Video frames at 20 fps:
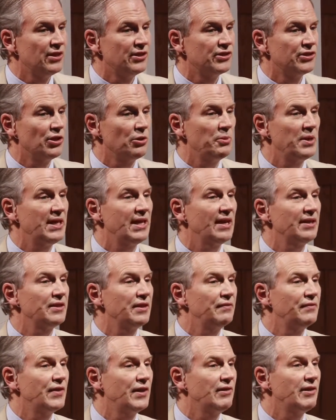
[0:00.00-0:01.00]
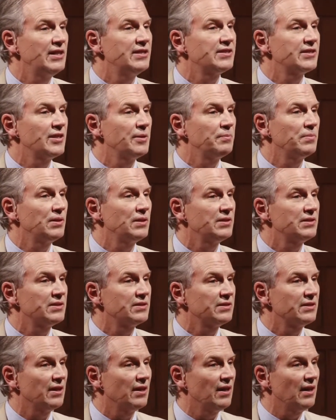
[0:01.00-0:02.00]
So we get the very
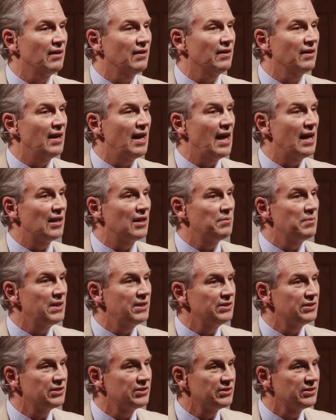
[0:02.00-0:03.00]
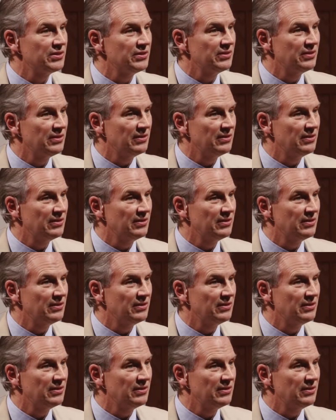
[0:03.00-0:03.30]
simplest uh, elements